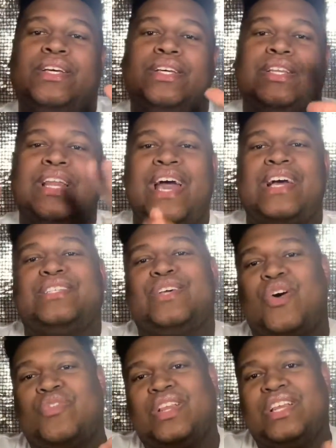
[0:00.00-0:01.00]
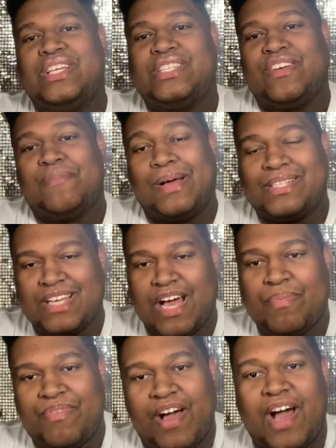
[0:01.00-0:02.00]
last on the list of my
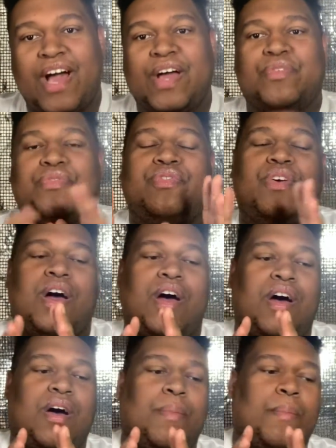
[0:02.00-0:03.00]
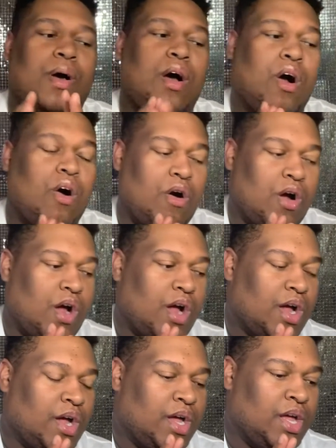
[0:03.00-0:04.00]
top five
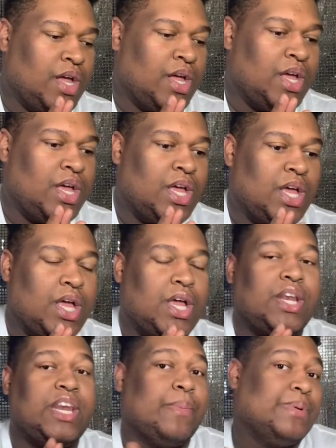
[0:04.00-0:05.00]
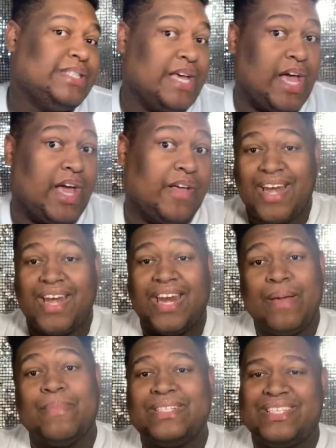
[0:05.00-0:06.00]
are Nima Tang.
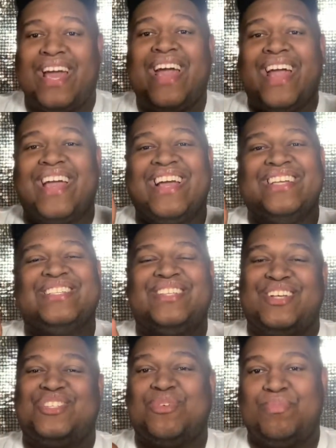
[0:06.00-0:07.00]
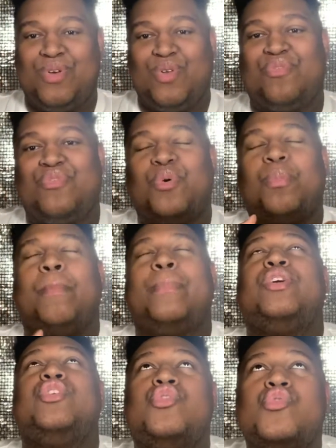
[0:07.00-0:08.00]
Nima Tang is such a beautiful,
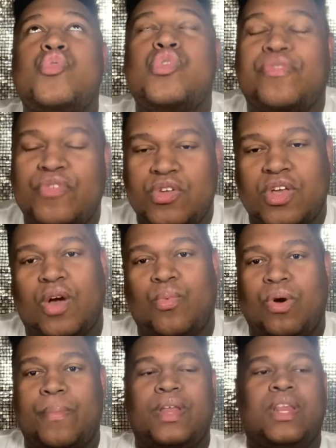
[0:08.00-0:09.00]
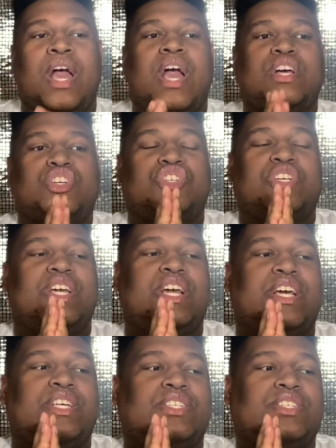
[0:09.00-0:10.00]
beautiful young woman. She
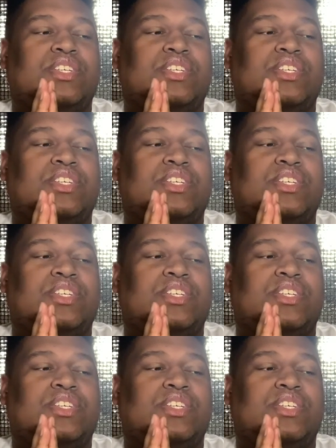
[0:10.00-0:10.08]
is